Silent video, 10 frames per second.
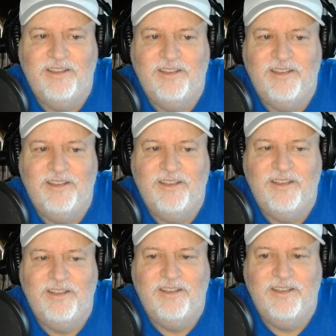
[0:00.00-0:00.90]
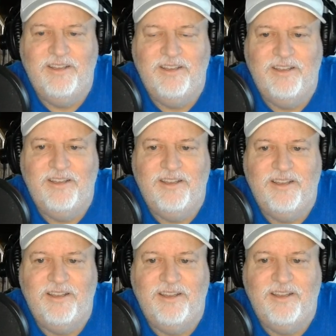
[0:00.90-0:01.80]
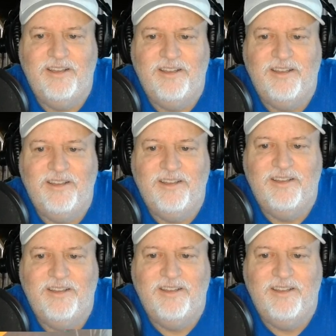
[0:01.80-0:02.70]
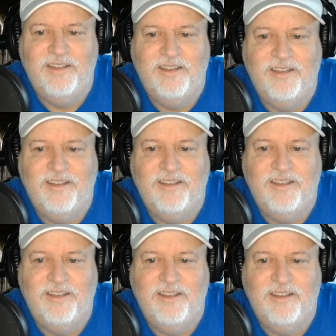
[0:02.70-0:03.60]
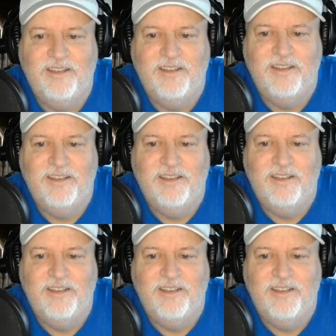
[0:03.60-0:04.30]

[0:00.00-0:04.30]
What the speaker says: (silent)